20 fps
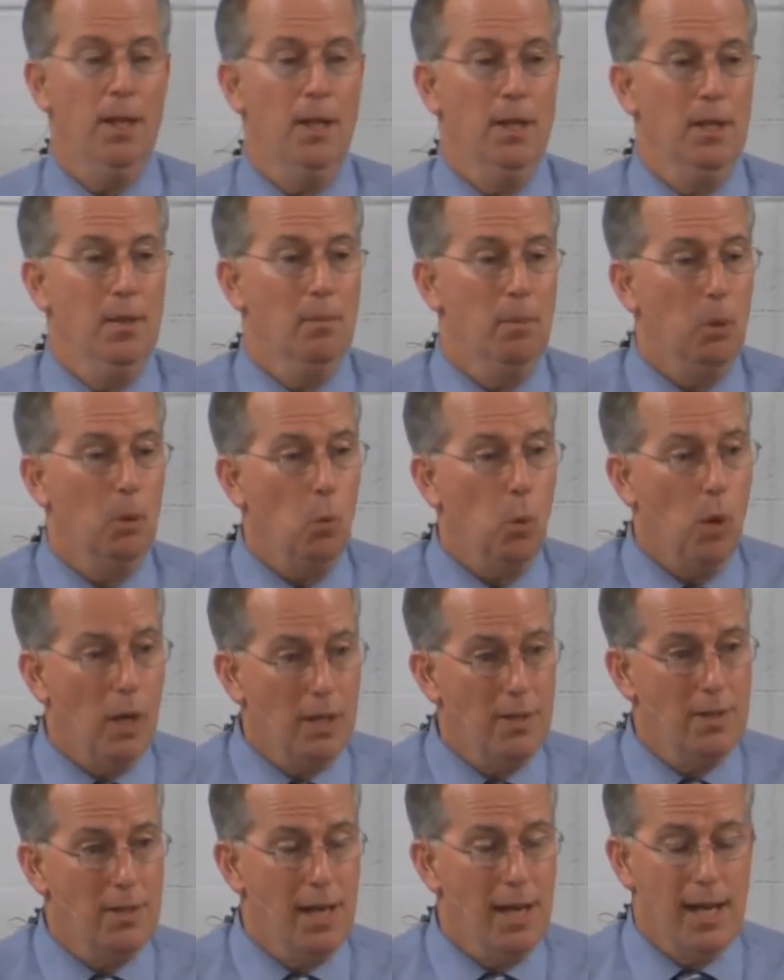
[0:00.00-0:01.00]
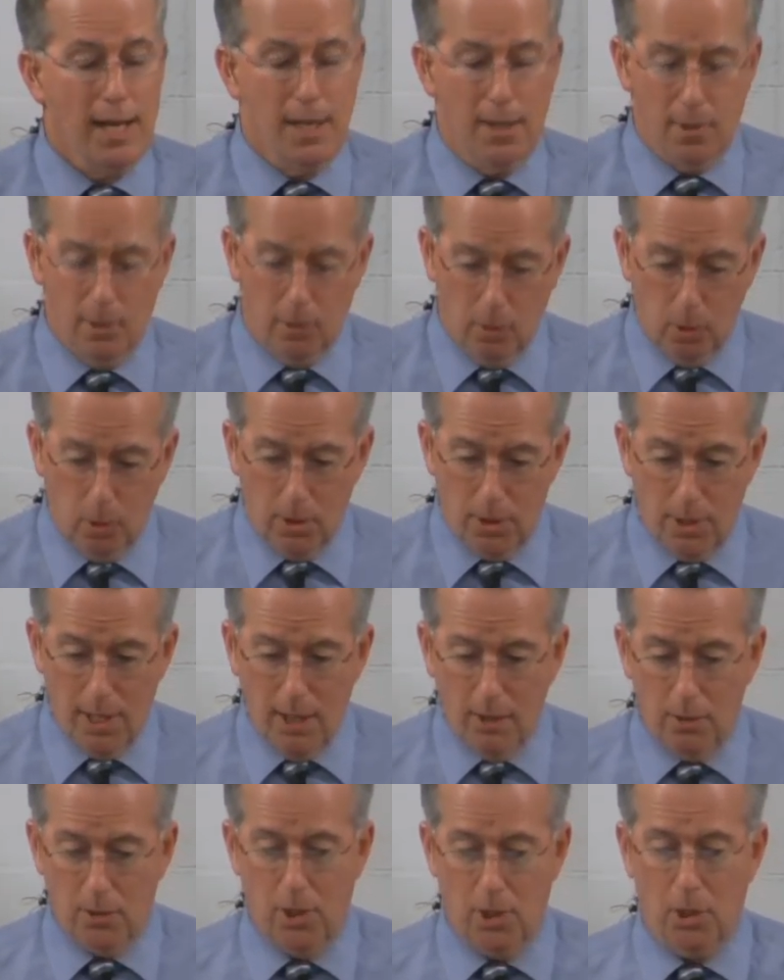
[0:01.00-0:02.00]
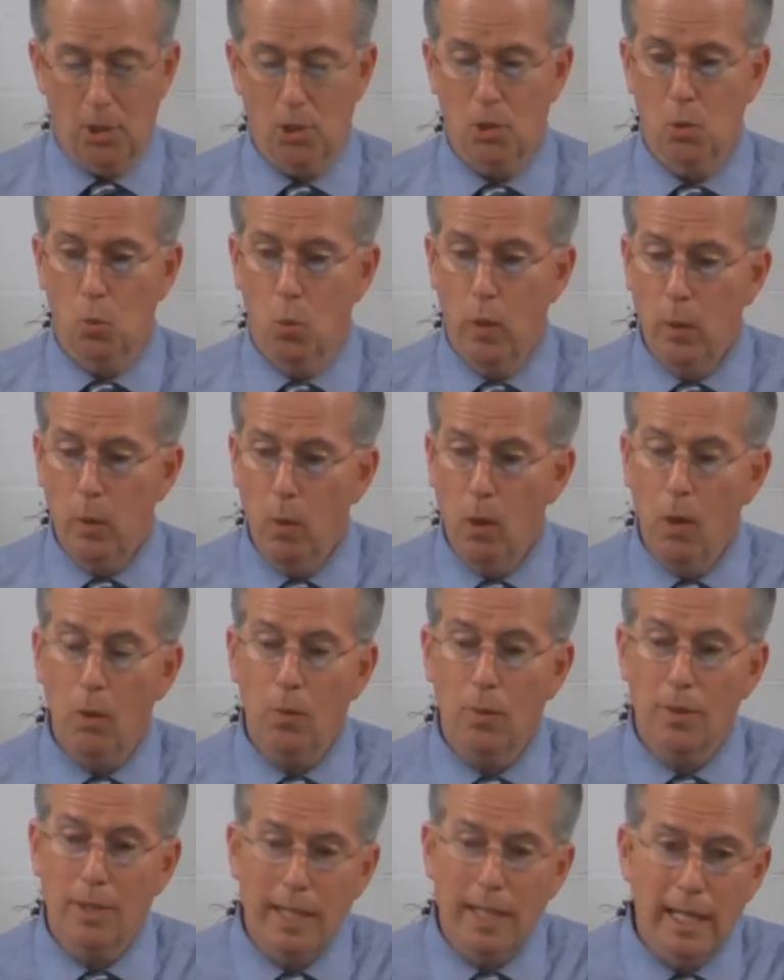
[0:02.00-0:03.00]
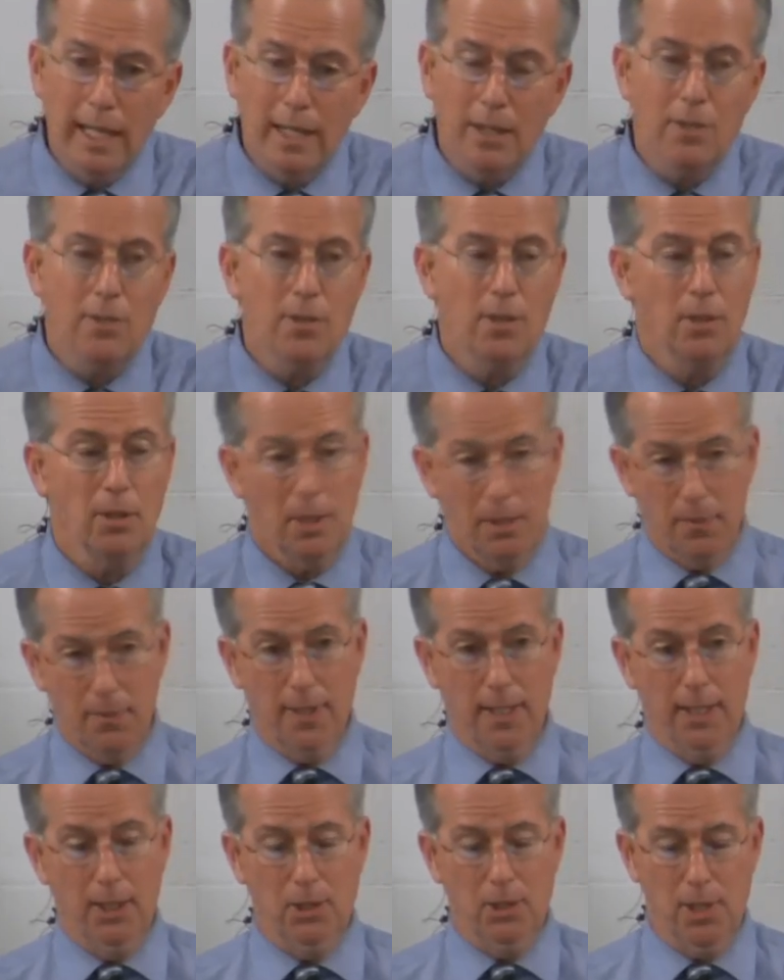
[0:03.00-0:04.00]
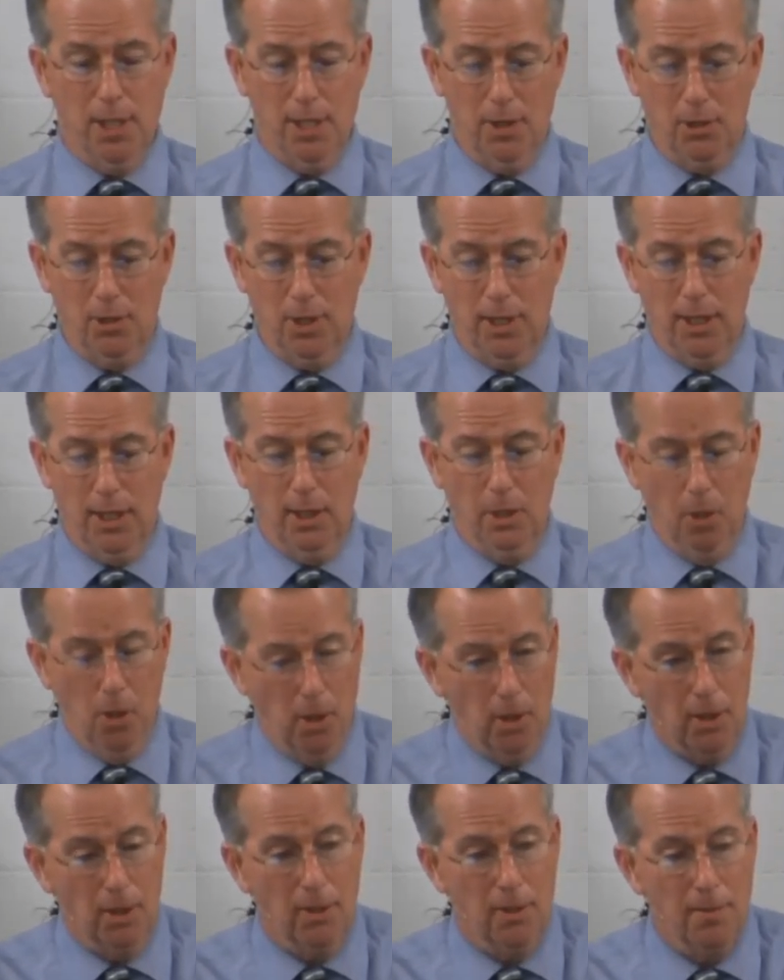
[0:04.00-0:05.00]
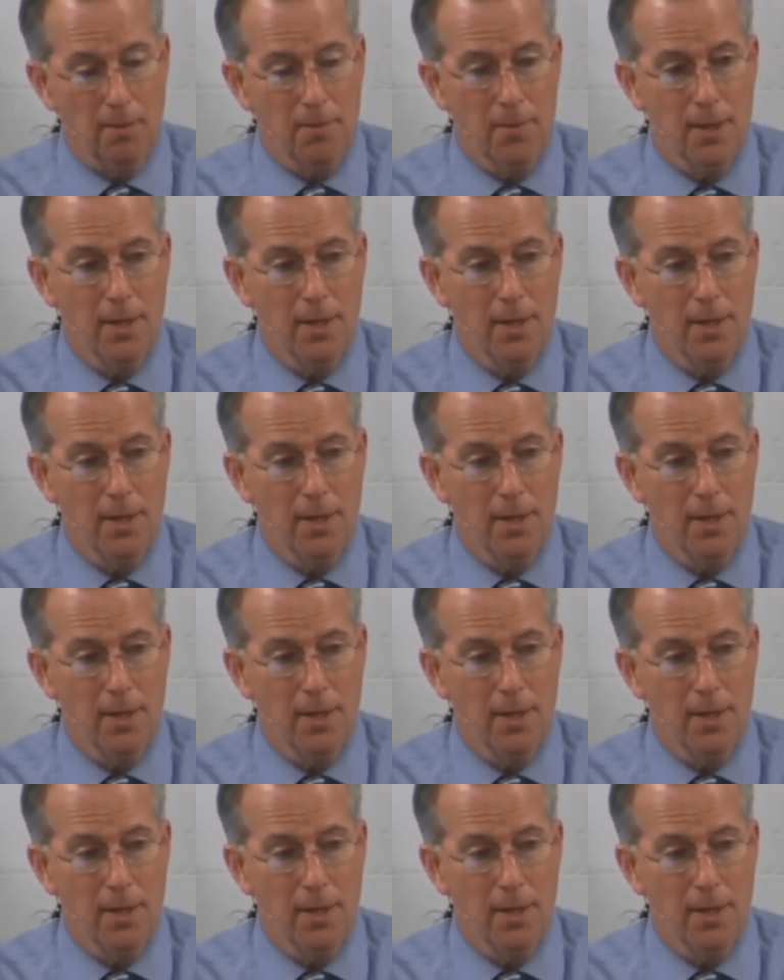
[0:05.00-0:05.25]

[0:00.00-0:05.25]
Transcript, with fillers: But one day, the Lord tells us we won't need to live in these tents any longer